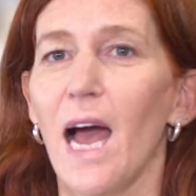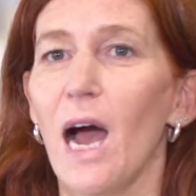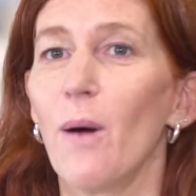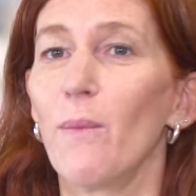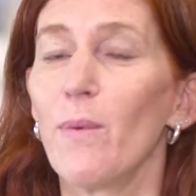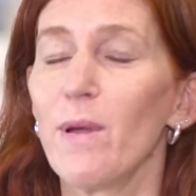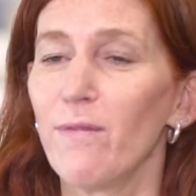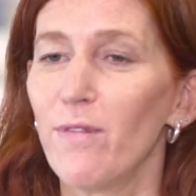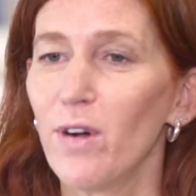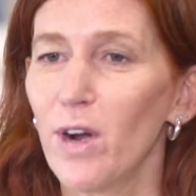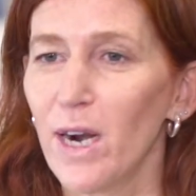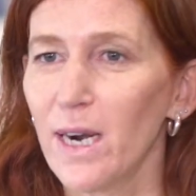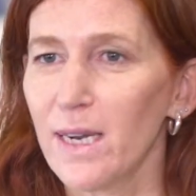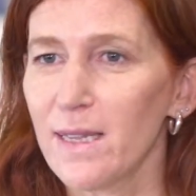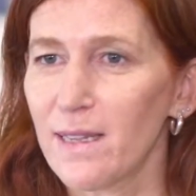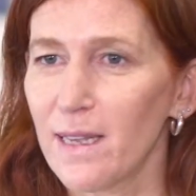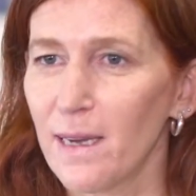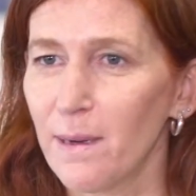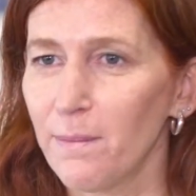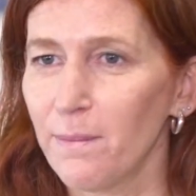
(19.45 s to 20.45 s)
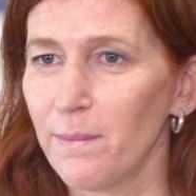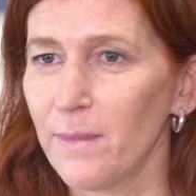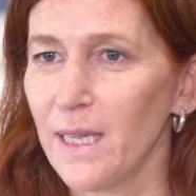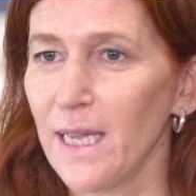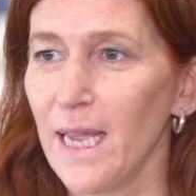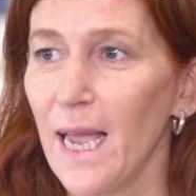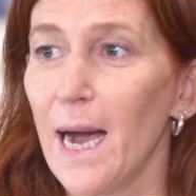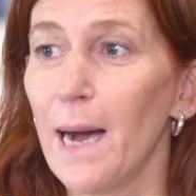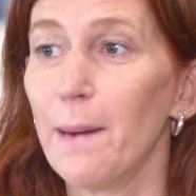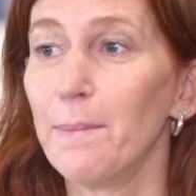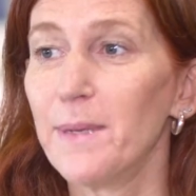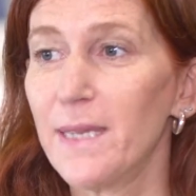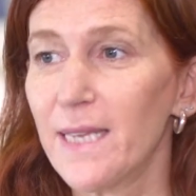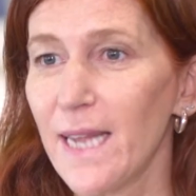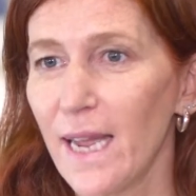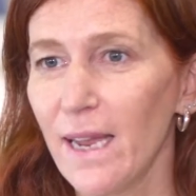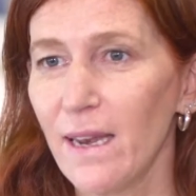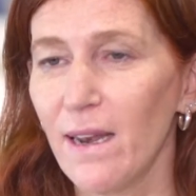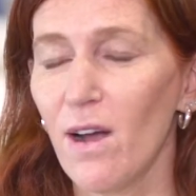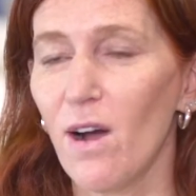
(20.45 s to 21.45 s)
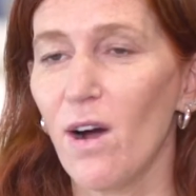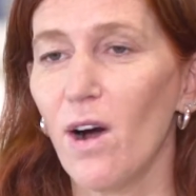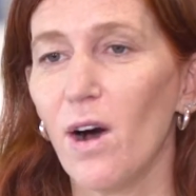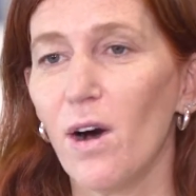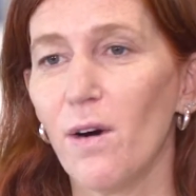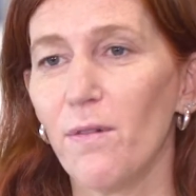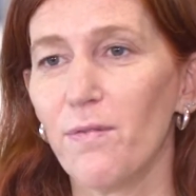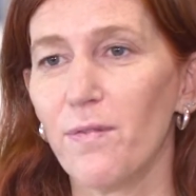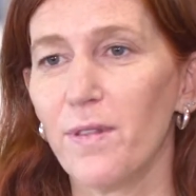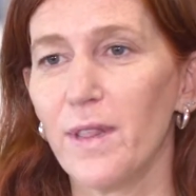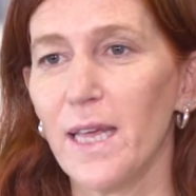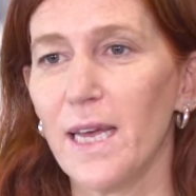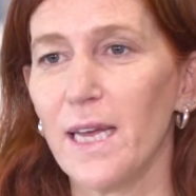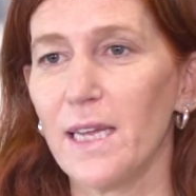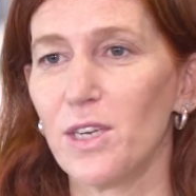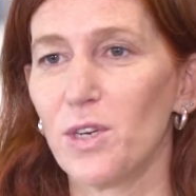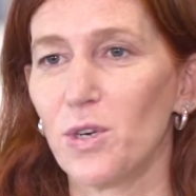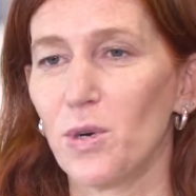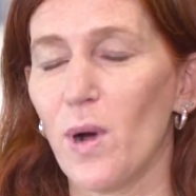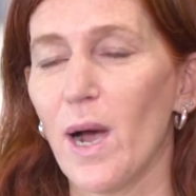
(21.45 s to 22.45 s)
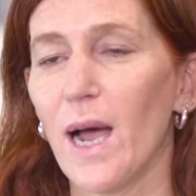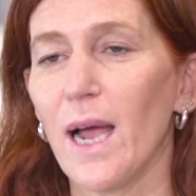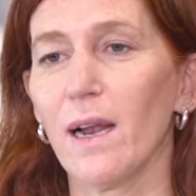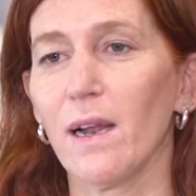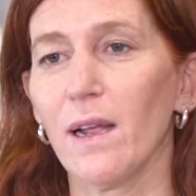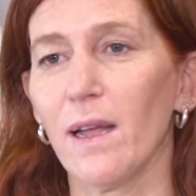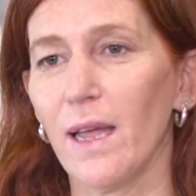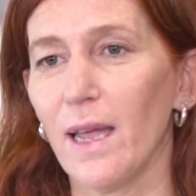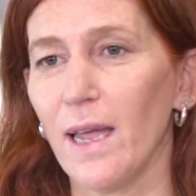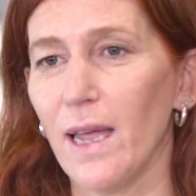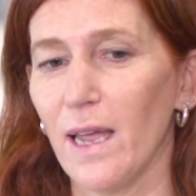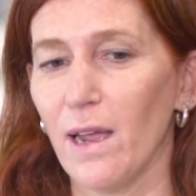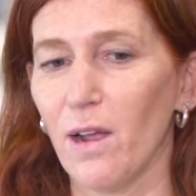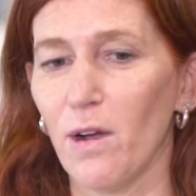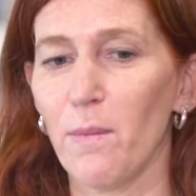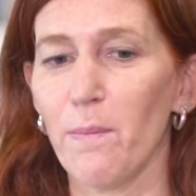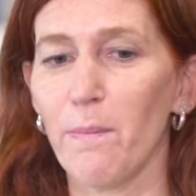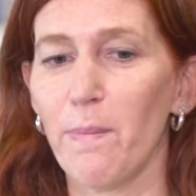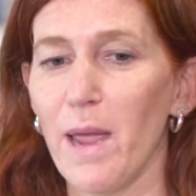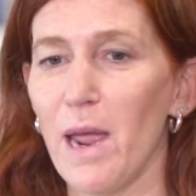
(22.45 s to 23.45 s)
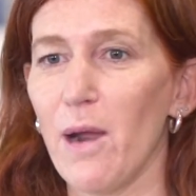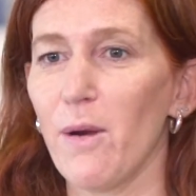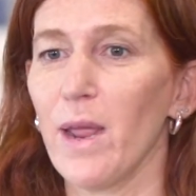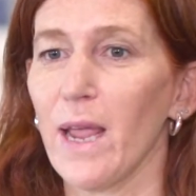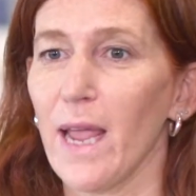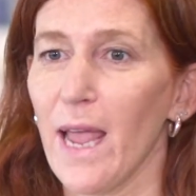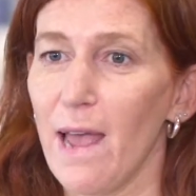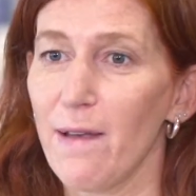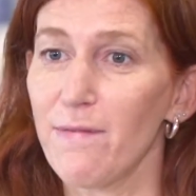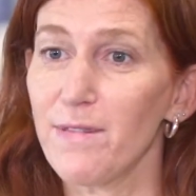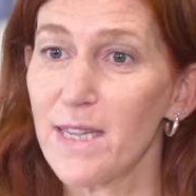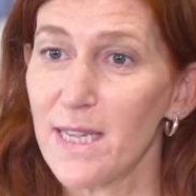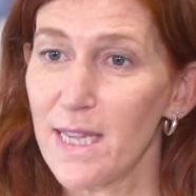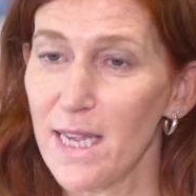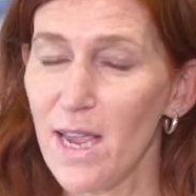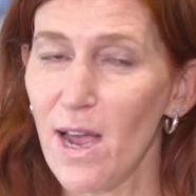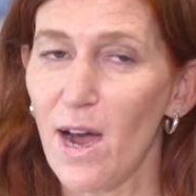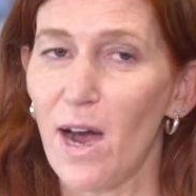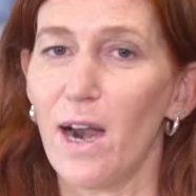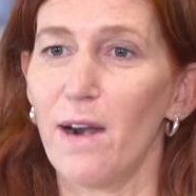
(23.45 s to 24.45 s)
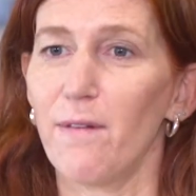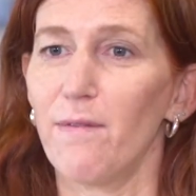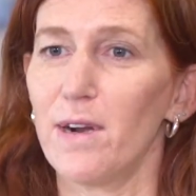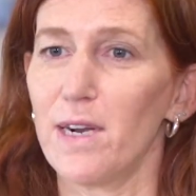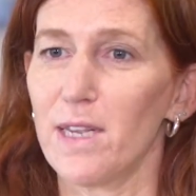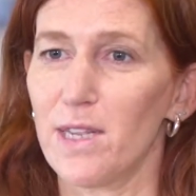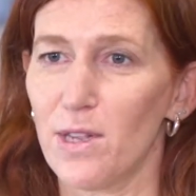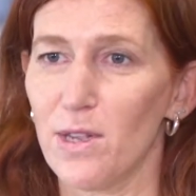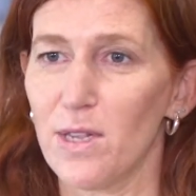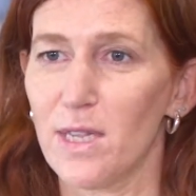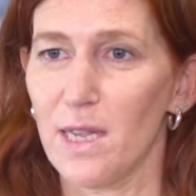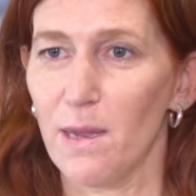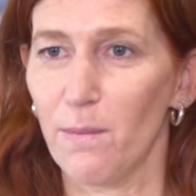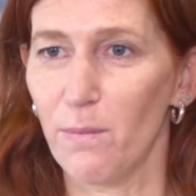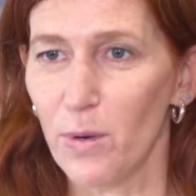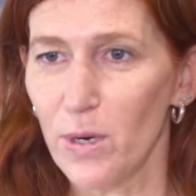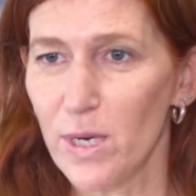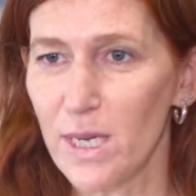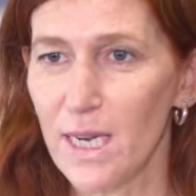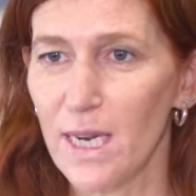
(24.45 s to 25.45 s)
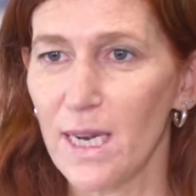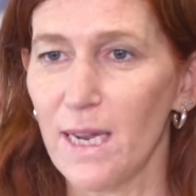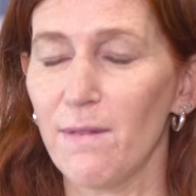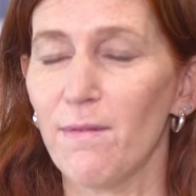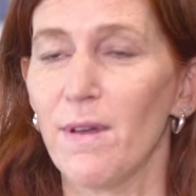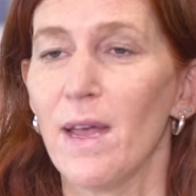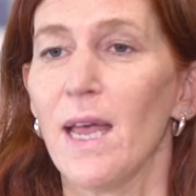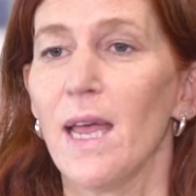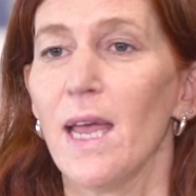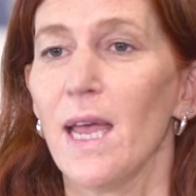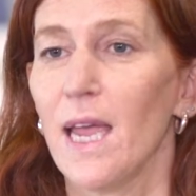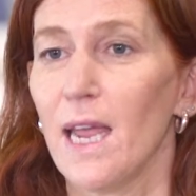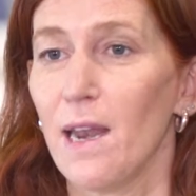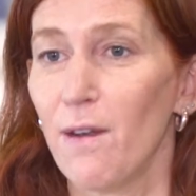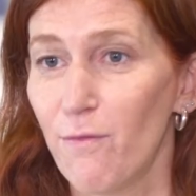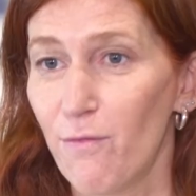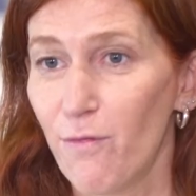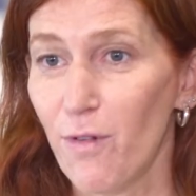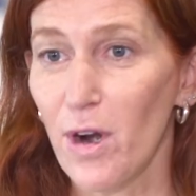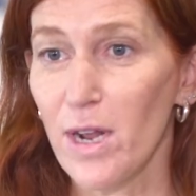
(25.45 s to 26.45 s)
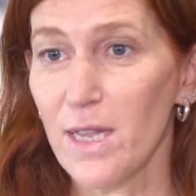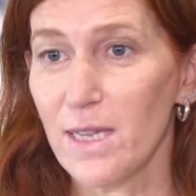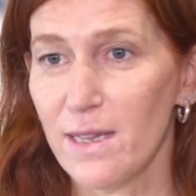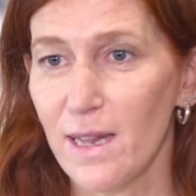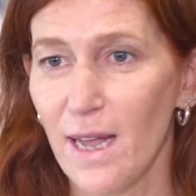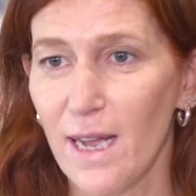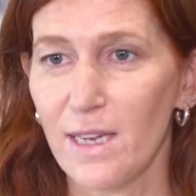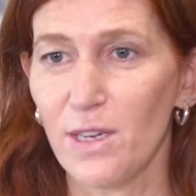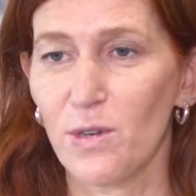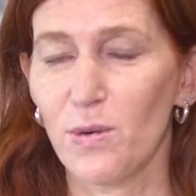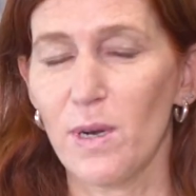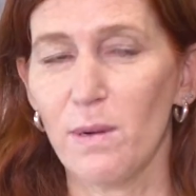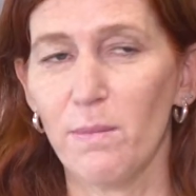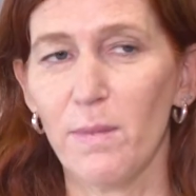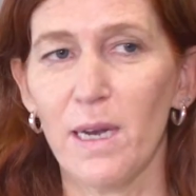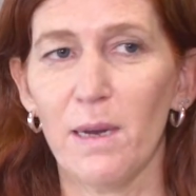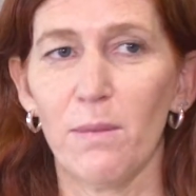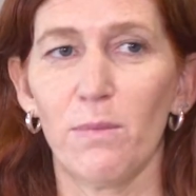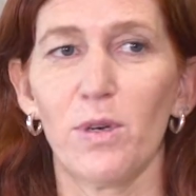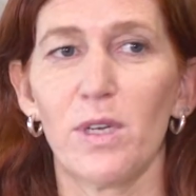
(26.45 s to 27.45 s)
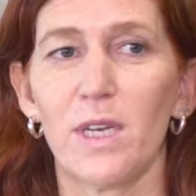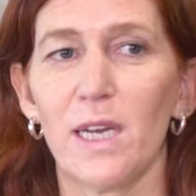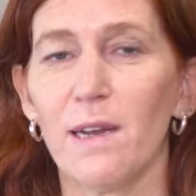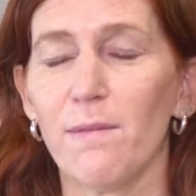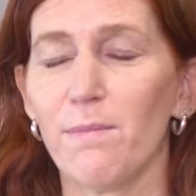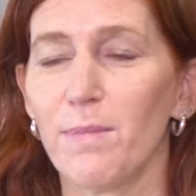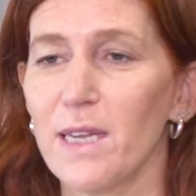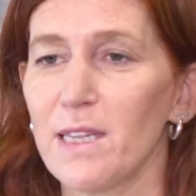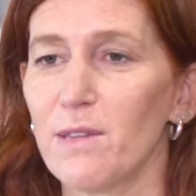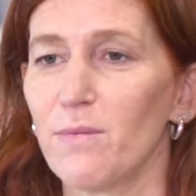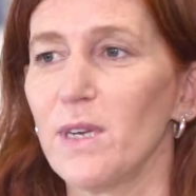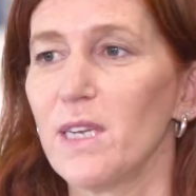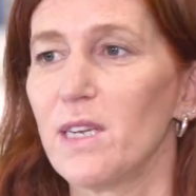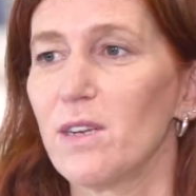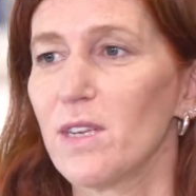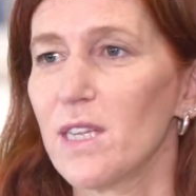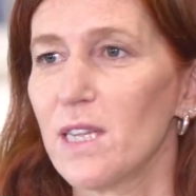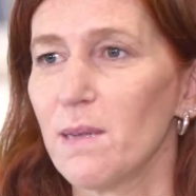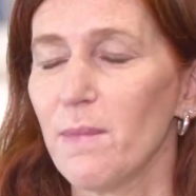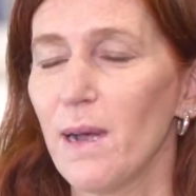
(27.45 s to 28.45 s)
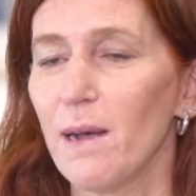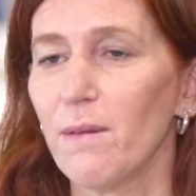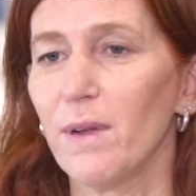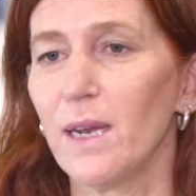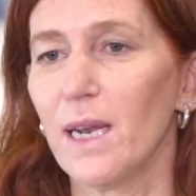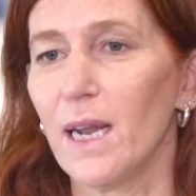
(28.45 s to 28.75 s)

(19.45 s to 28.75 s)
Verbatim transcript: and uh, we've heard some the update of the trial uh, comparing FCR versus ibrutinib in first-line treatment, ibrutinib plus rituximab.